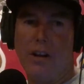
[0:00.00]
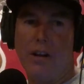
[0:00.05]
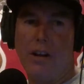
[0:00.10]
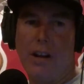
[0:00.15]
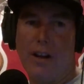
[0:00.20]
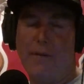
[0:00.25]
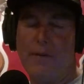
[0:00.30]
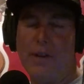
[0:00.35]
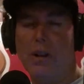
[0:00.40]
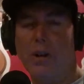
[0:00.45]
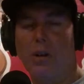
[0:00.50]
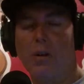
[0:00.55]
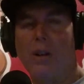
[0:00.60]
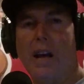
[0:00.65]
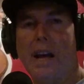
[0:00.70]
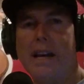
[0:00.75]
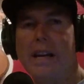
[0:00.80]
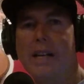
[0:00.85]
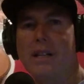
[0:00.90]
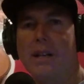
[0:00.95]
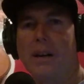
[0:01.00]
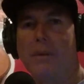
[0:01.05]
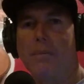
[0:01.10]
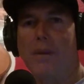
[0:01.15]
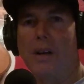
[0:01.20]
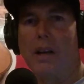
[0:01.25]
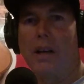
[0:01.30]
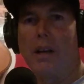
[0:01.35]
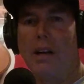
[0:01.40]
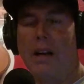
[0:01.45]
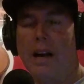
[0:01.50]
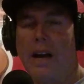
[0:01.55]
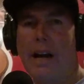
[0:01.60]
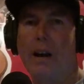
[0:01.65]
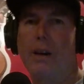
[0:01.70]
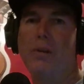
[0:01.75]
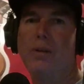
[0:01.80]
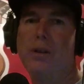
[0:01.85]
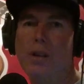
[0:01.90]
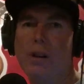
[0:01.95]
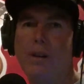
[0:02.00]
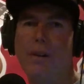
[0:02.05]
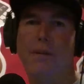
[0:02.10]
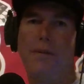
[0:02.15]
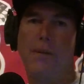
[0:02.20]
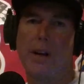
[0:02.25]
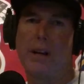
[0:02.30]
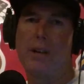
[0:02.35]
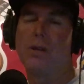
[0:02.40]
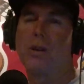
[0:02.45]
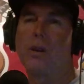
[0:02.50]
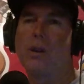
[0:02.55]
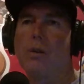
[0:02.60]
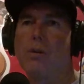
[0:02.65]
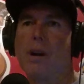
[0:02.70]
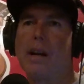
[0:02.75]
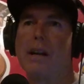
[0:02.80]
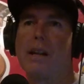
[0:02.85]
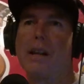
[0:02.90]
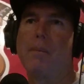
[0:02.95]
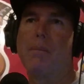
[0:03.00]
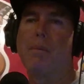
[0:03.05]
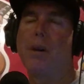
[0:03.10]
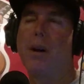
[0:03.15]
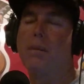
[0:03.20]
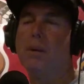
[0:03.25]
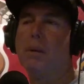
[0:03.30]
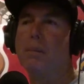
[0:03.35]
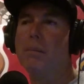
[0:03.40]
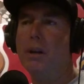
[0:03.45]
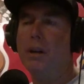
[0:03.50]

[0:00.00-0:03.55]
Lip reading: if you don't like something, how do you fix or correct that problem?